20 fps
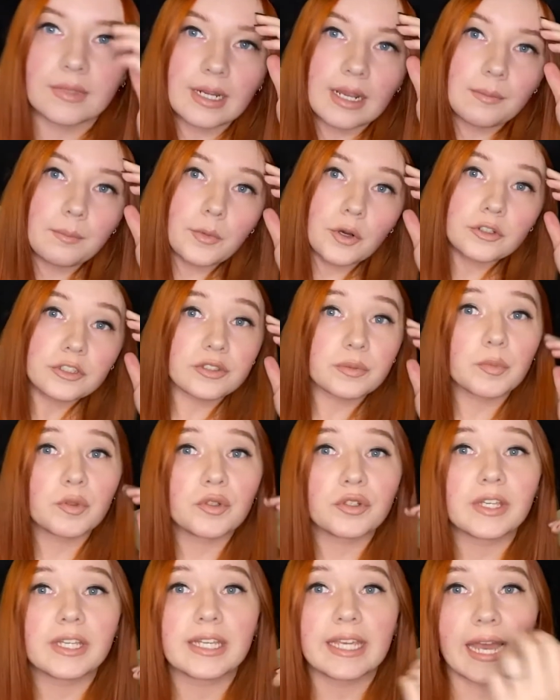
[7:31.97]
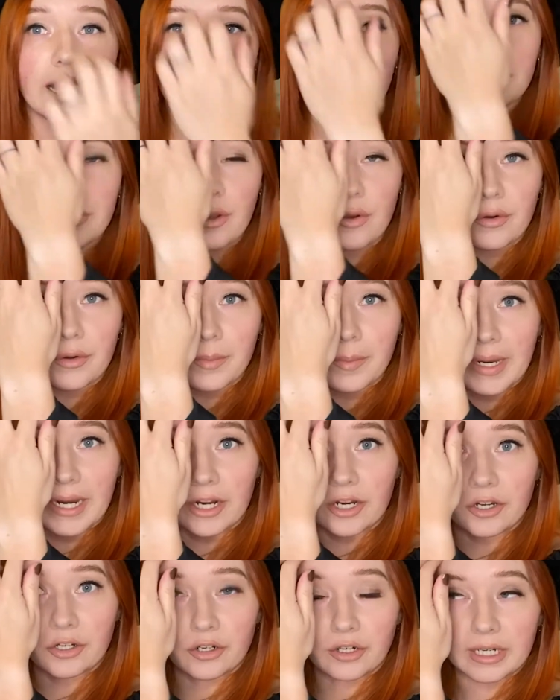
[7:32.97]
most spooky gals own a
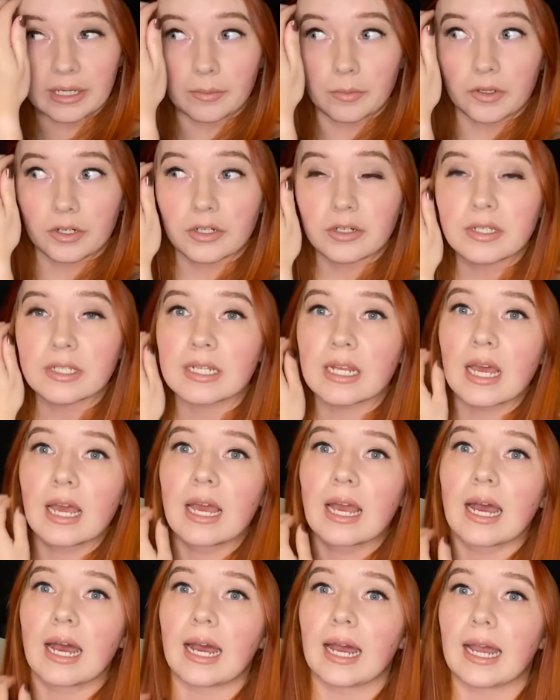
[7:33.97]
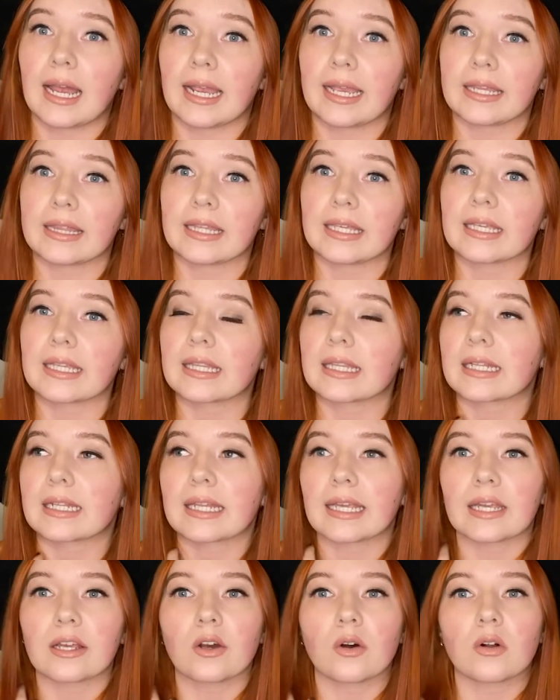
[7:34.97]
pair of creepers. I think that
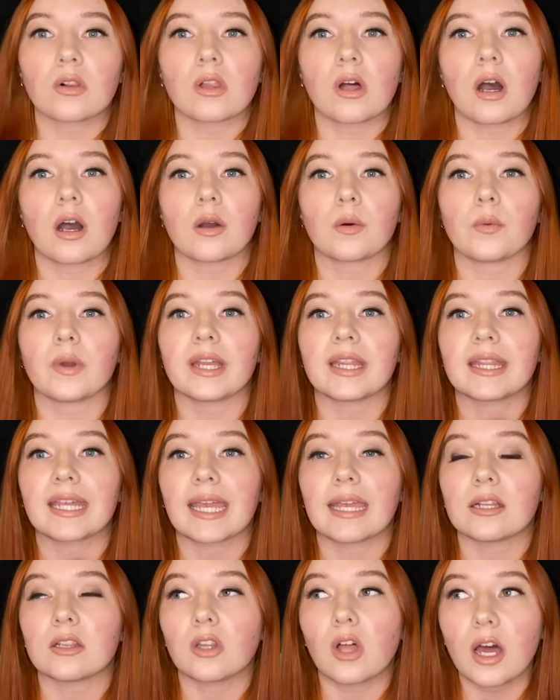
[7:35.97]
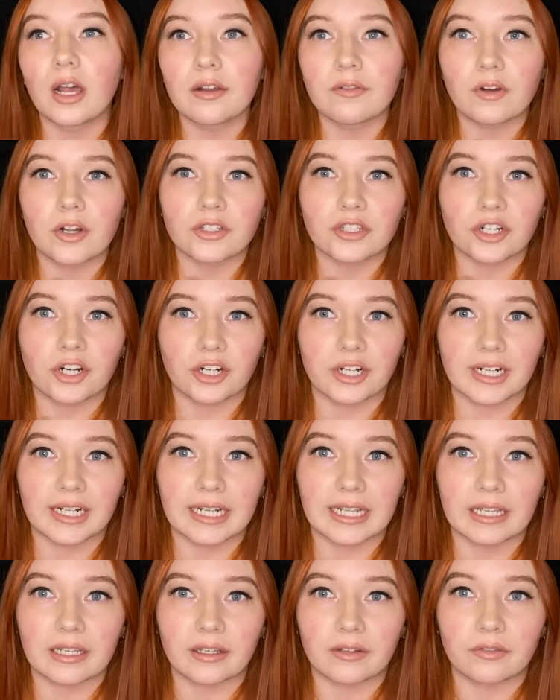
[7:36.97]
they go along with a lot of
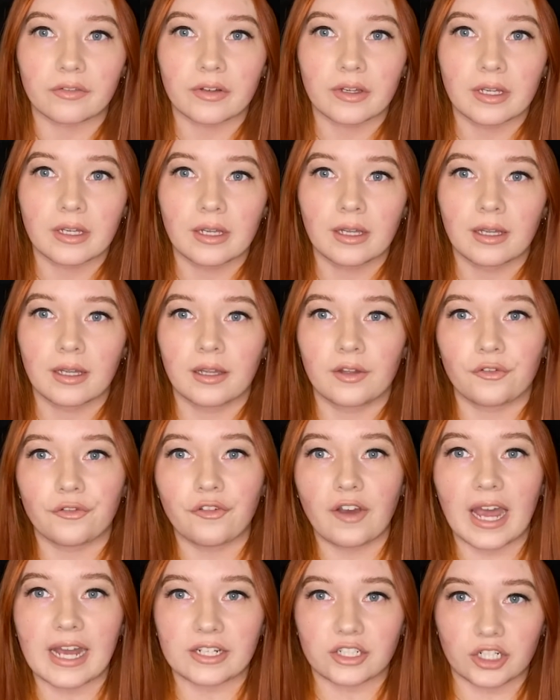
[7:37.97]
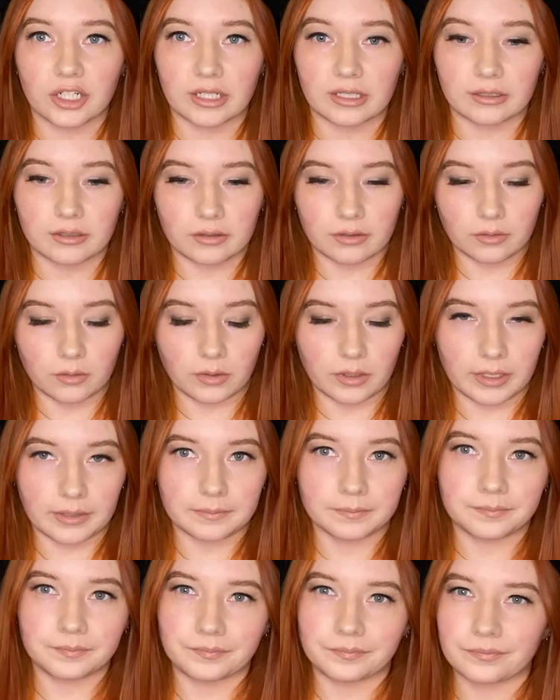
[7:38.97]
alternative fashion
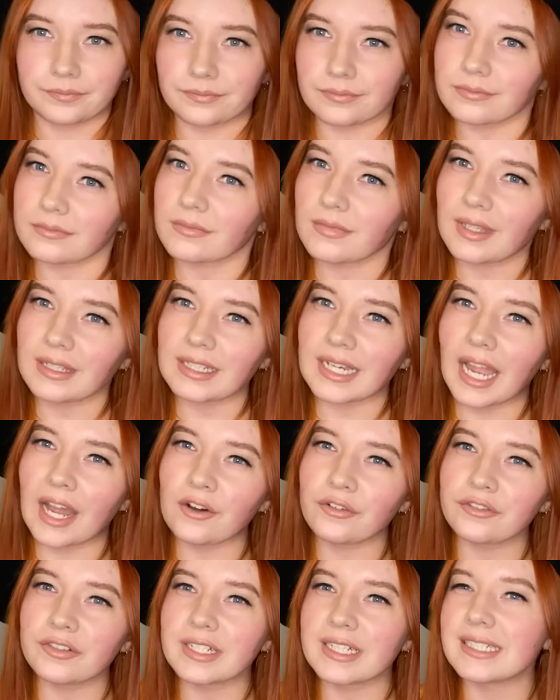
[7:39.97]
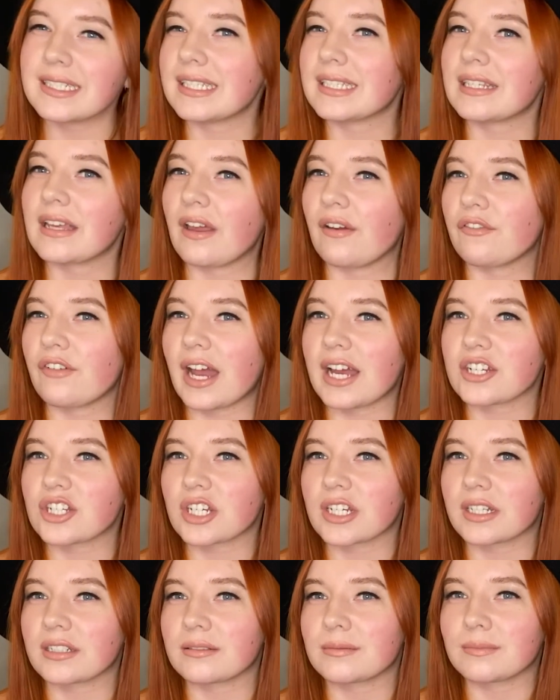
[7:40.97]
or outfits,
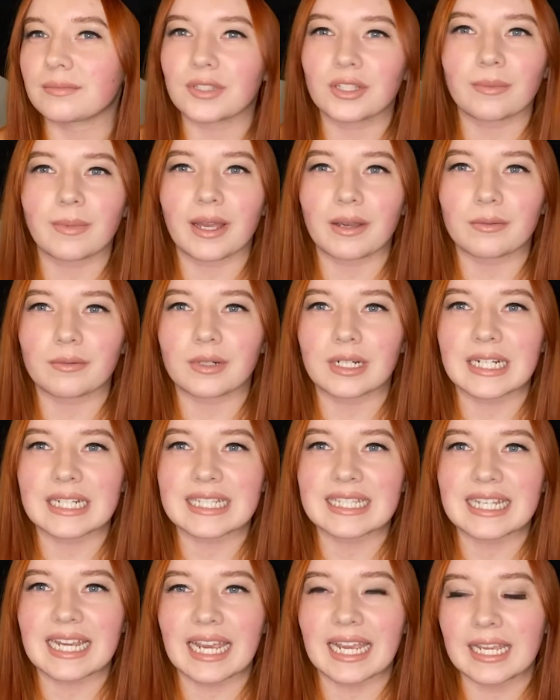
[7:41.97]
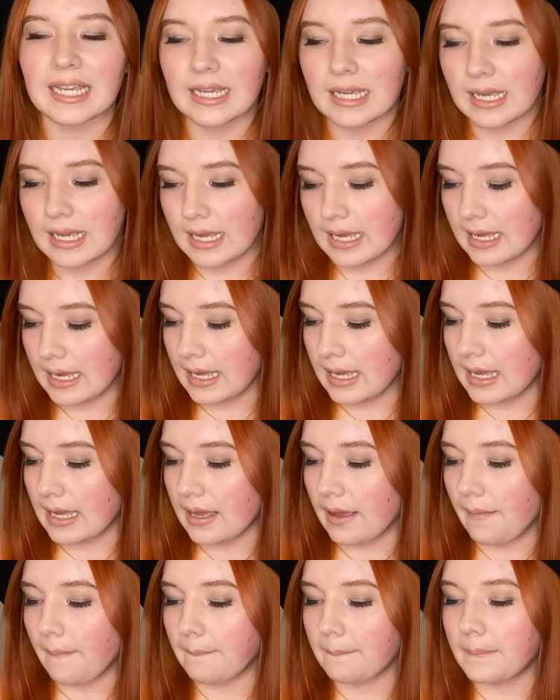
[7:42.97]
fashion, you might want to say.
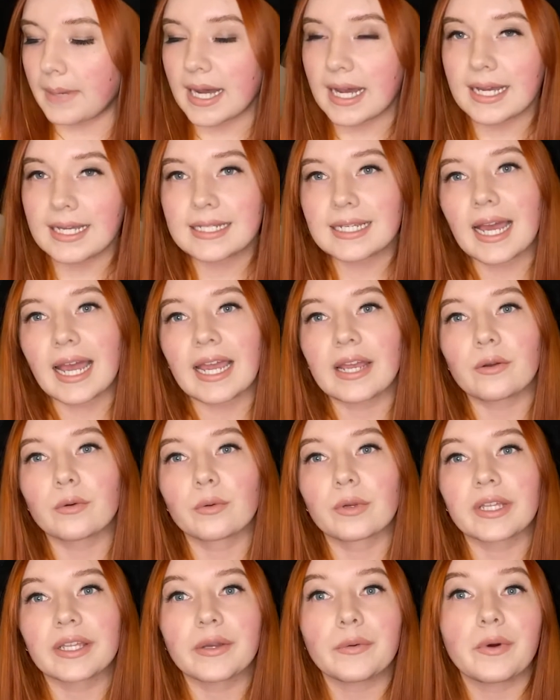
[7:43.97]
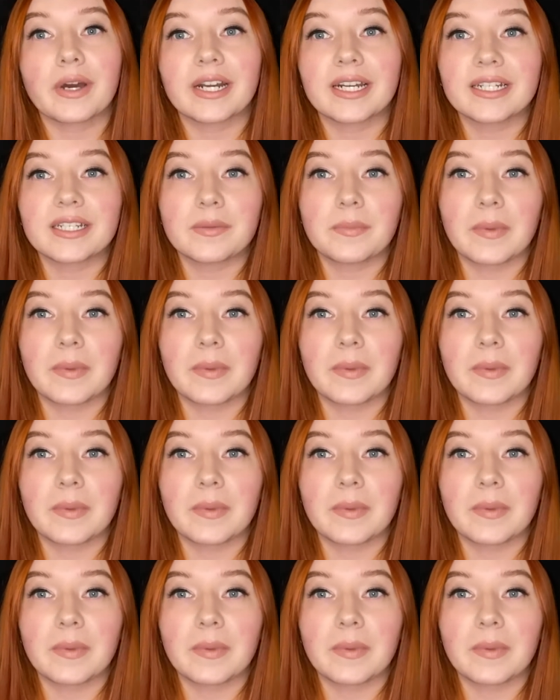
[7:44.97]
But I really wanted